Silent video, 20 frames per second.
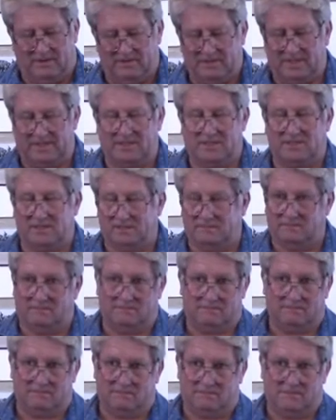I'll take this
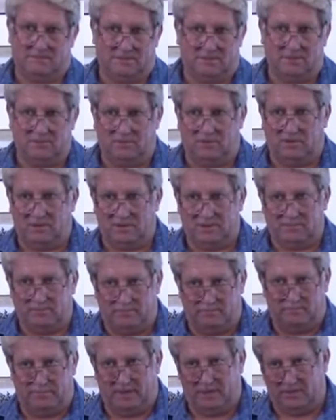to work and just
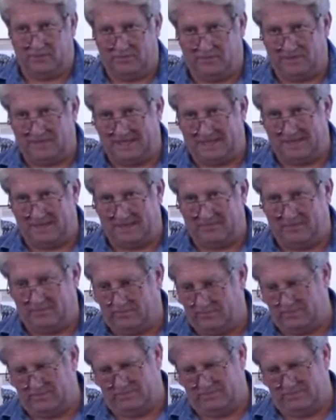bung it on the sander, but